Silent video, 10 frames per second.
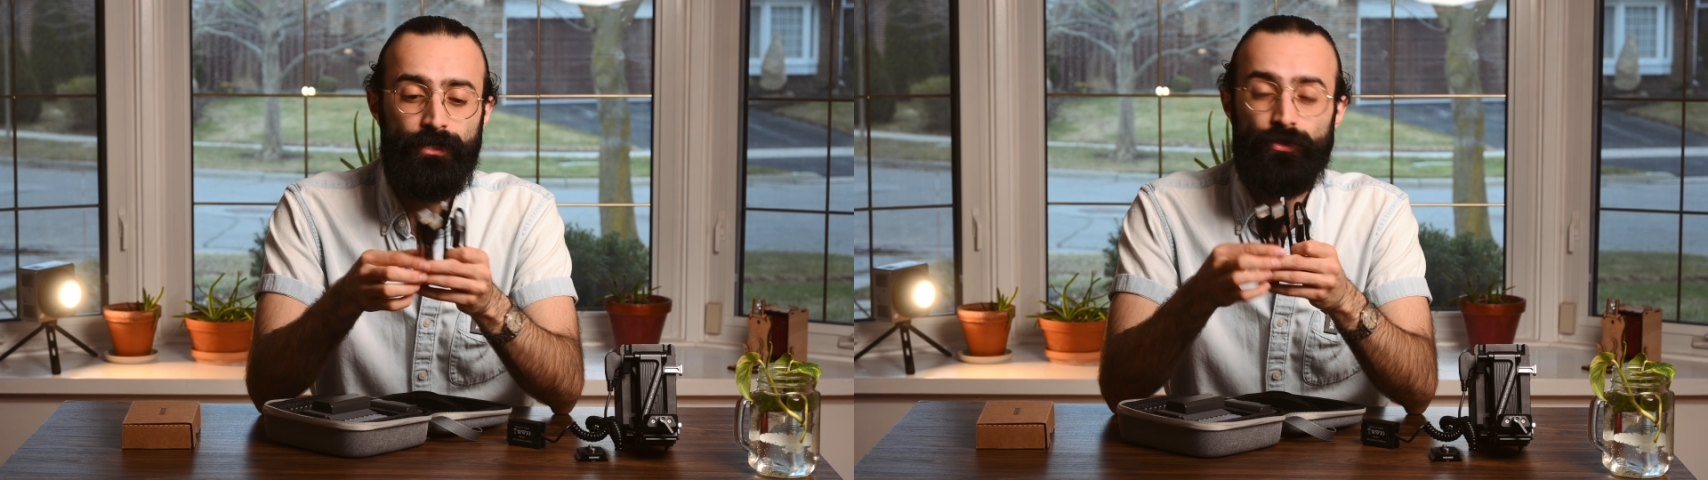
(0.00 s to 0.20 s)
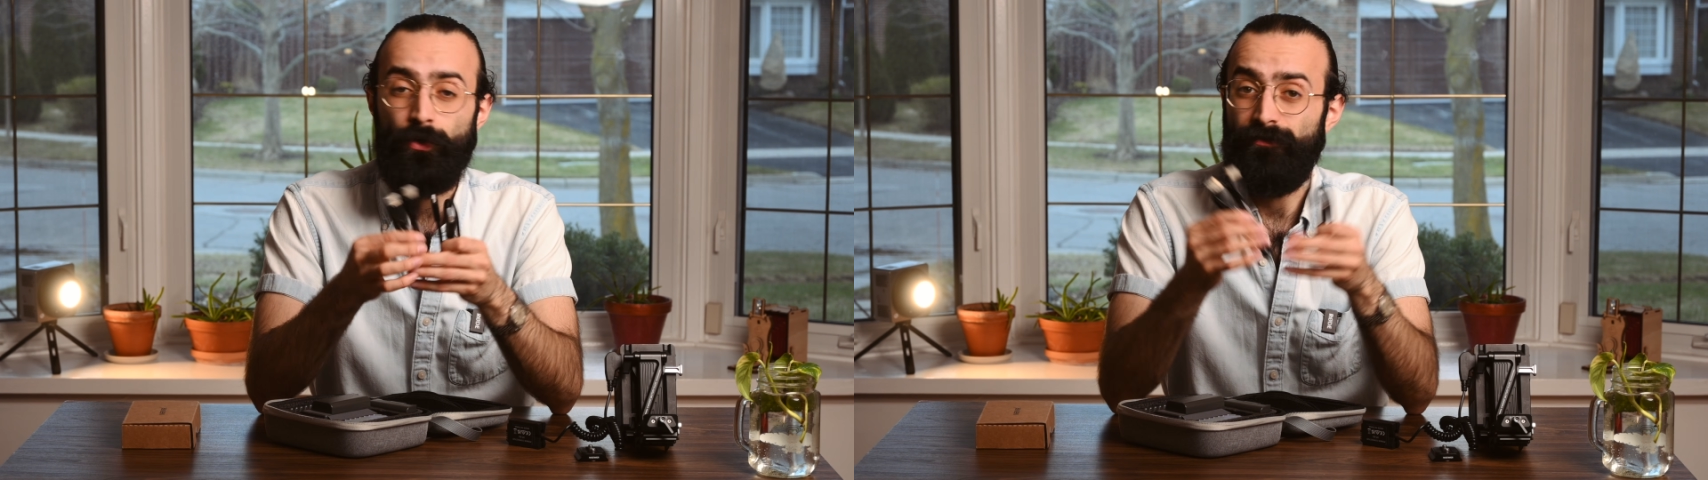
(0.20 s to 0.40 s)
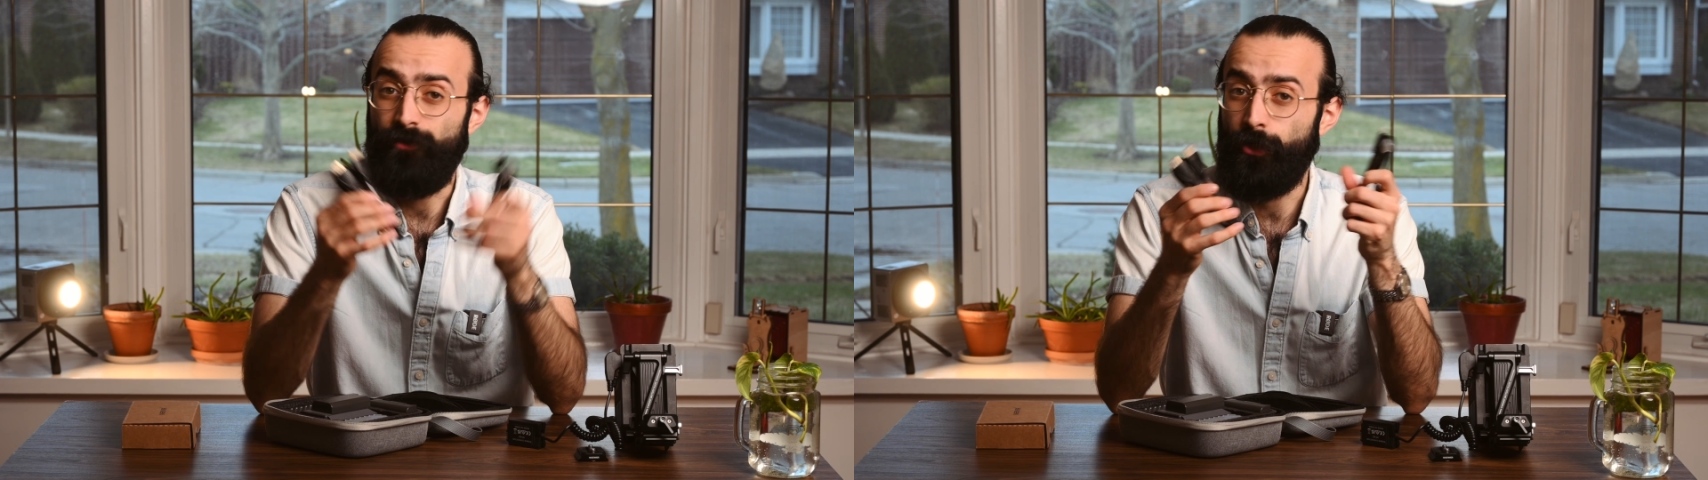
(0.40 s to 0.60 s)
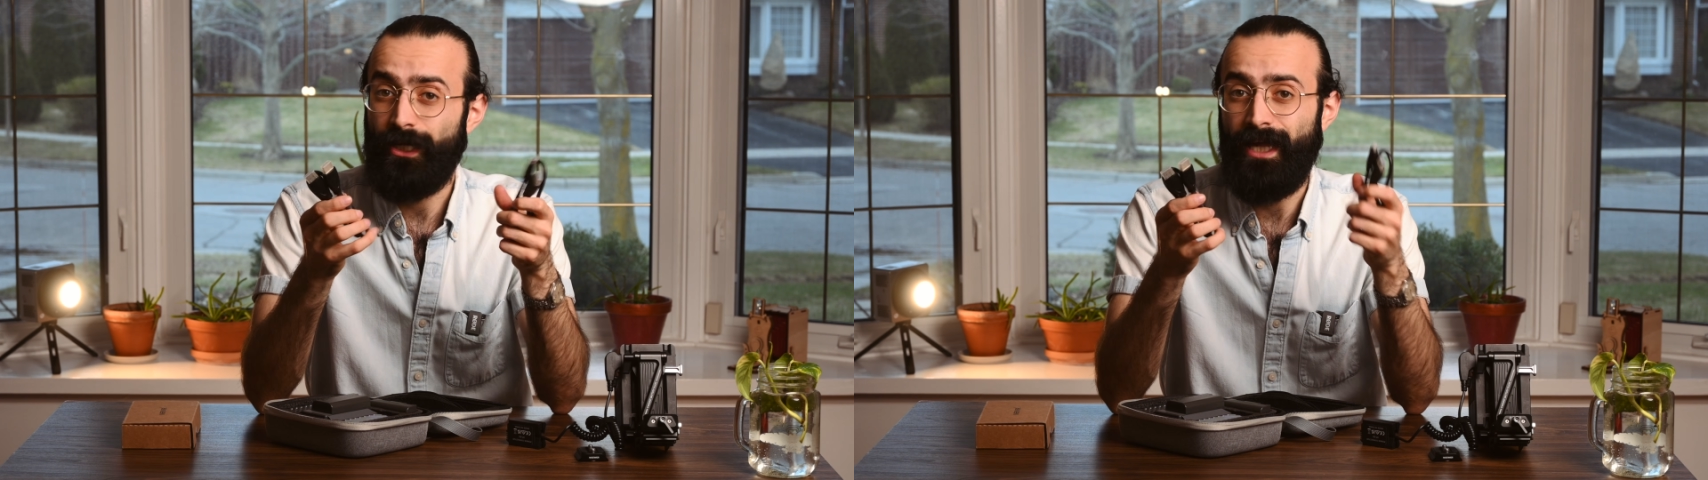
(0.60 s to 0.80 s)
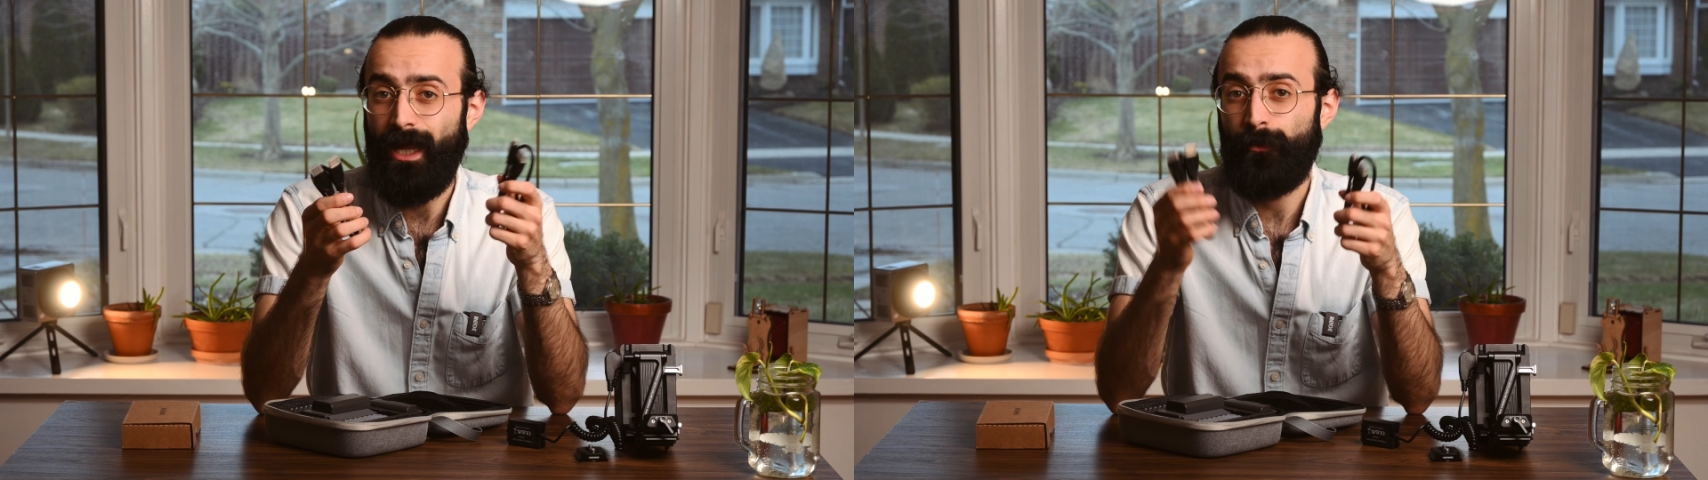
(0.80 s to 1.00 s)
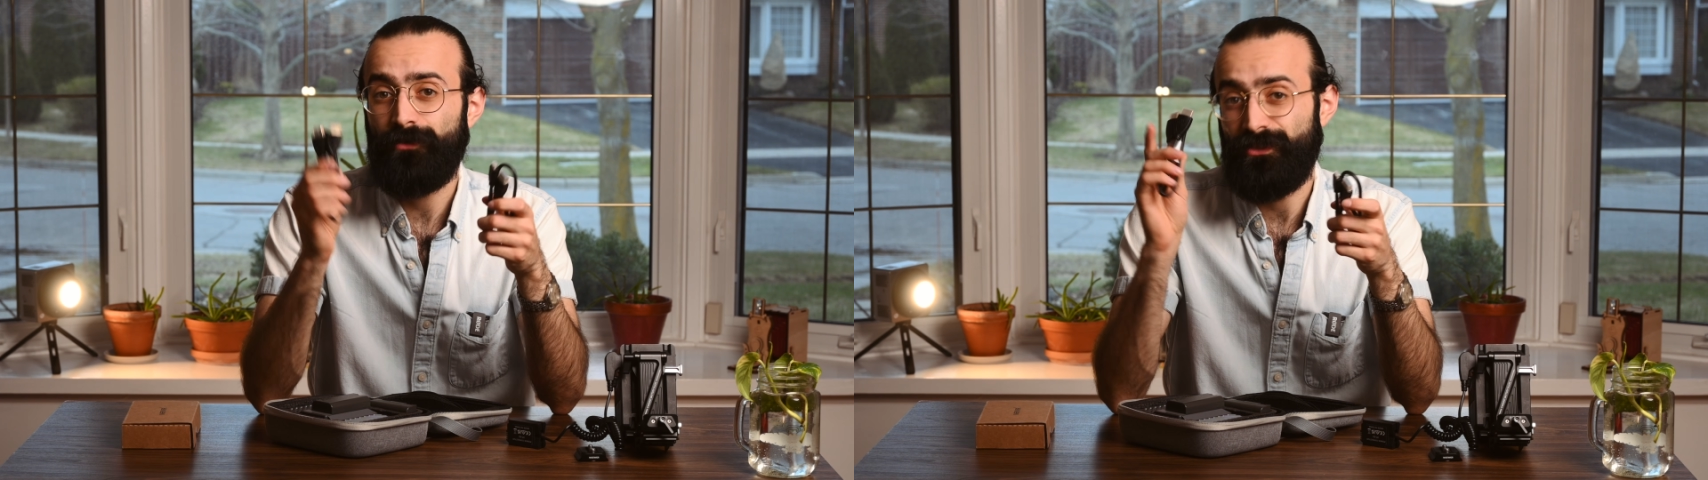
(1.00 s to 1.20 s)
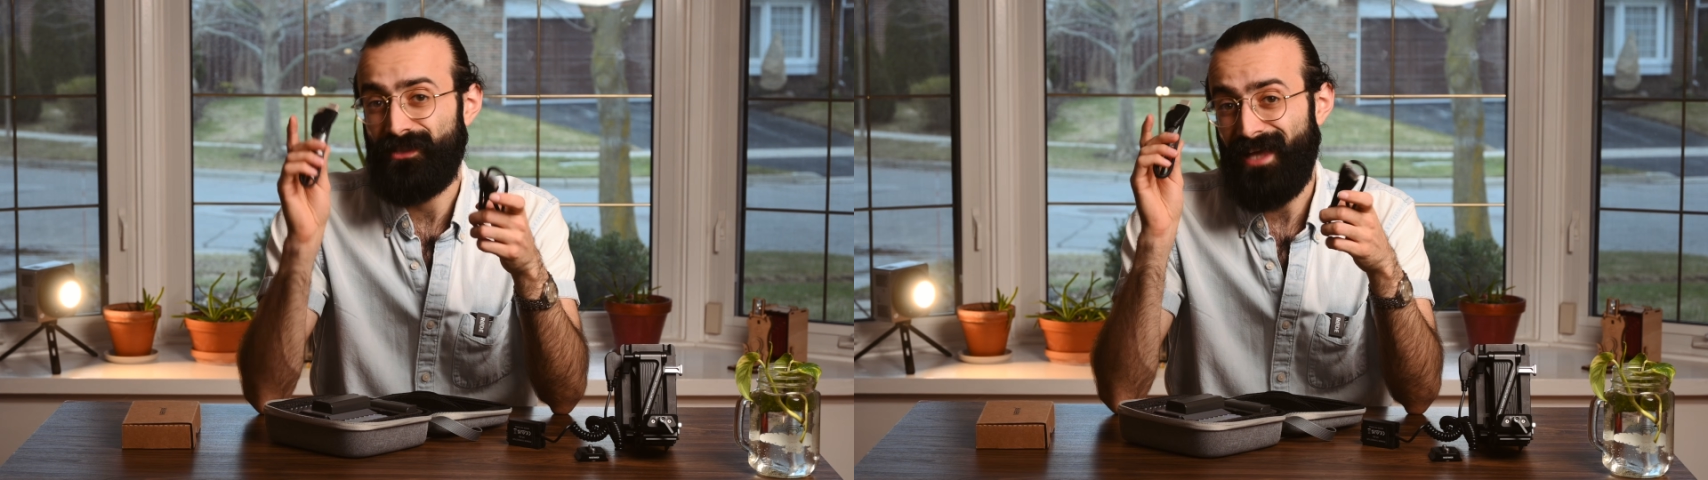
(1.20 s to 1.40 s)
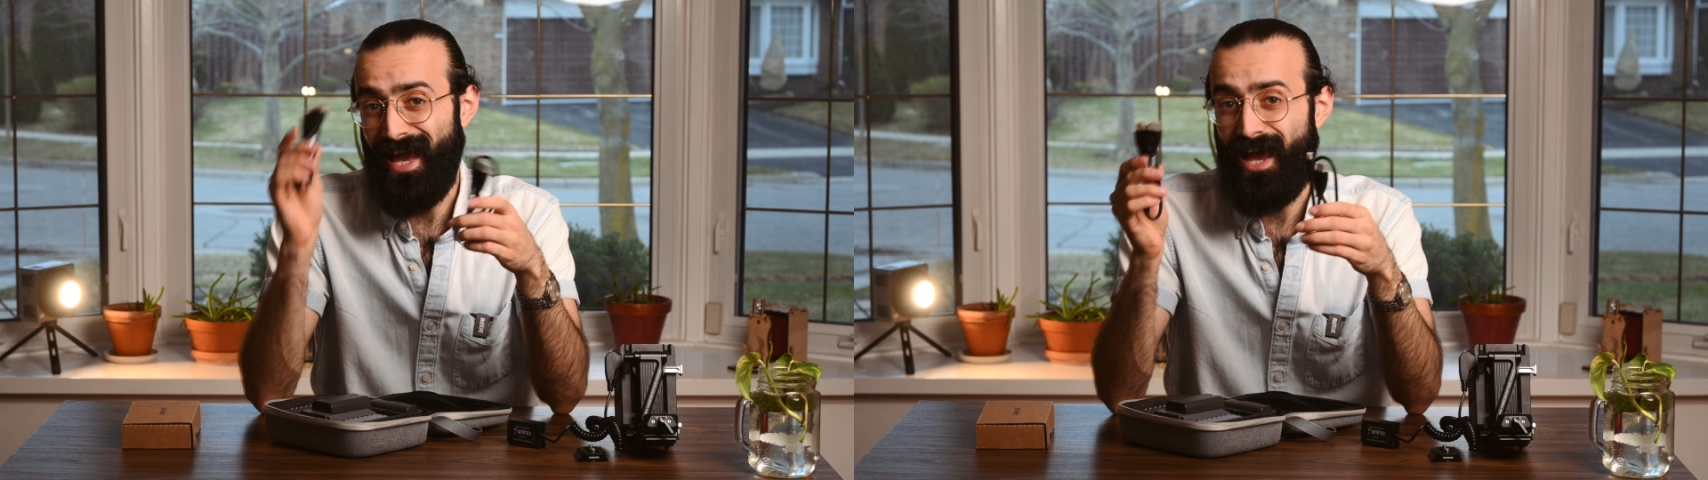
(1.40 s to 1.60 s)
So if your camera
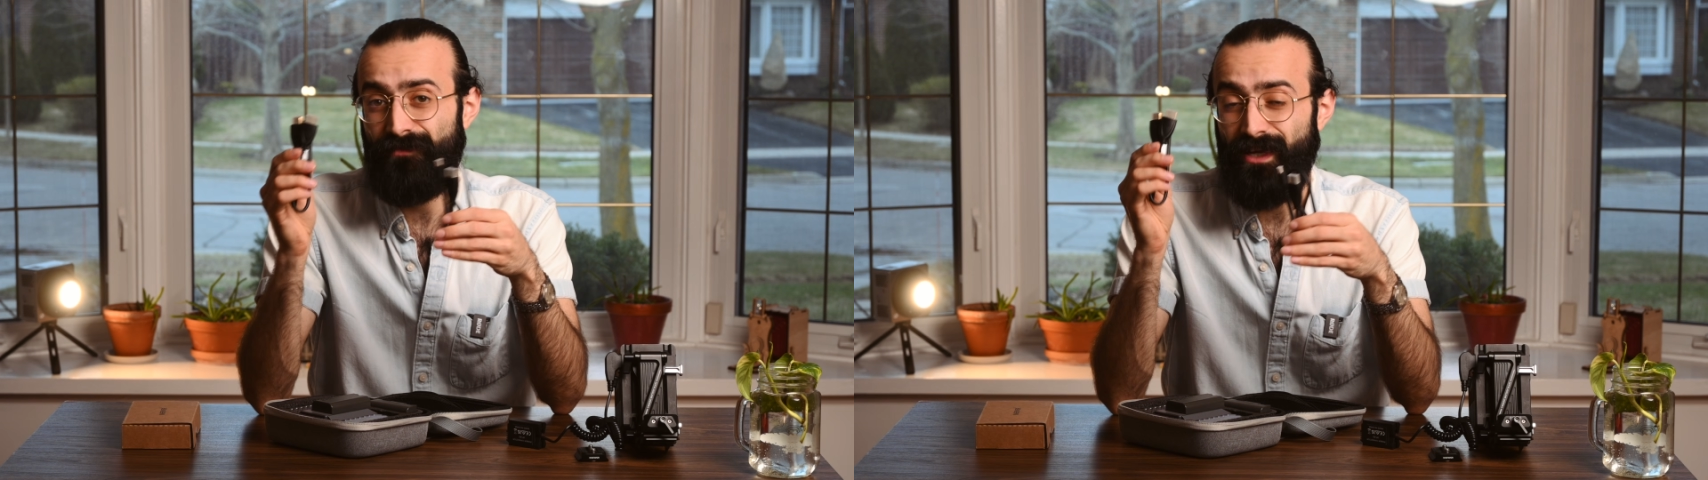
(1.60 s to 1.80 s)
doesn't have